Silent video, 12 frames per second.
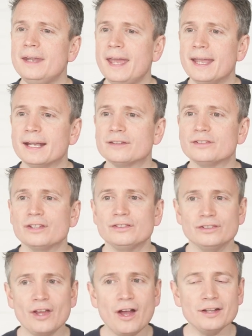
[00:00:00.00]

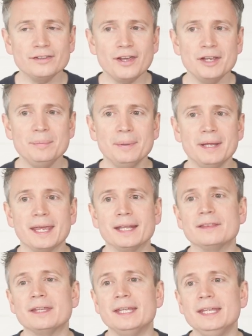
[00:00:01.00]
Next, start typing
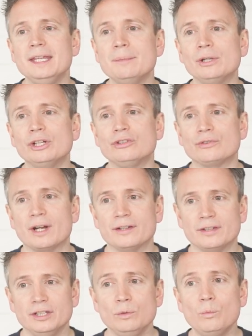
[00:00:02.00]
in the email
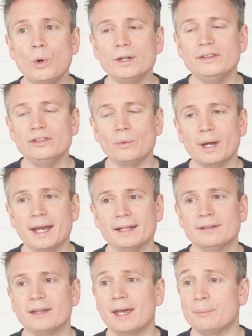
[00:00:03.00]
address that you want to
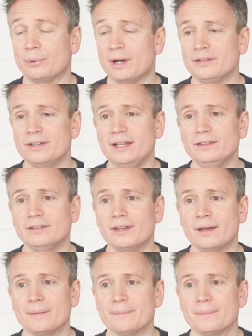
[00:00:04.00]
add and press
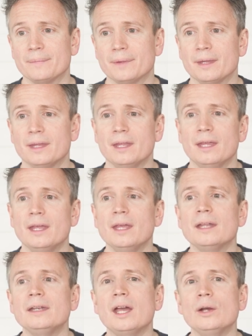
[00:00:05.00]
Enter.
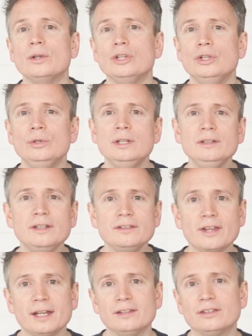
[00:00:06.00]
Now, you can
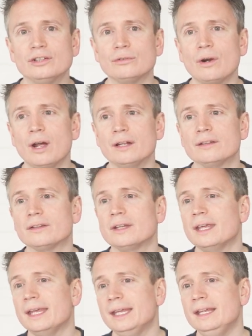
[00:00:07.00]
decide to
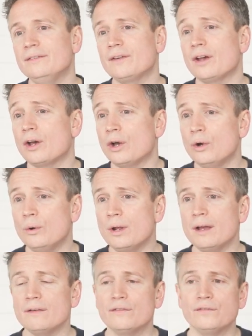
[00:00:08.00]
grant either
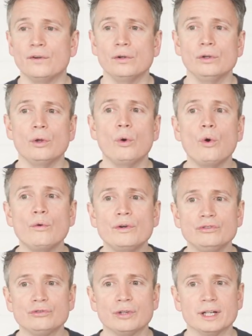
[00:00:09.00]
owner, full,
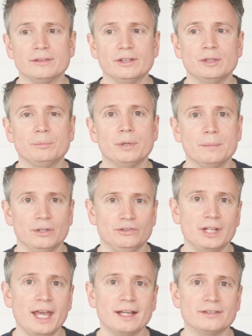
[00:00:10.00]
or restricted
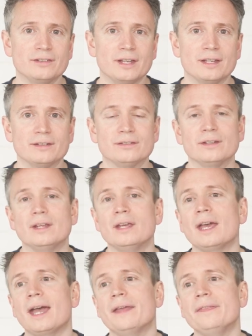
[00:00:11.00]
permission access,
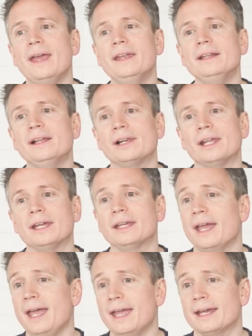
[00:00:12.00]
and then
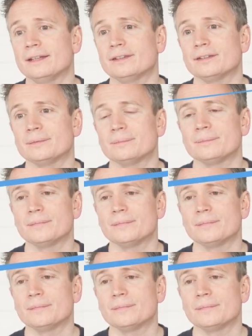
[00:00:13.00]
click Add.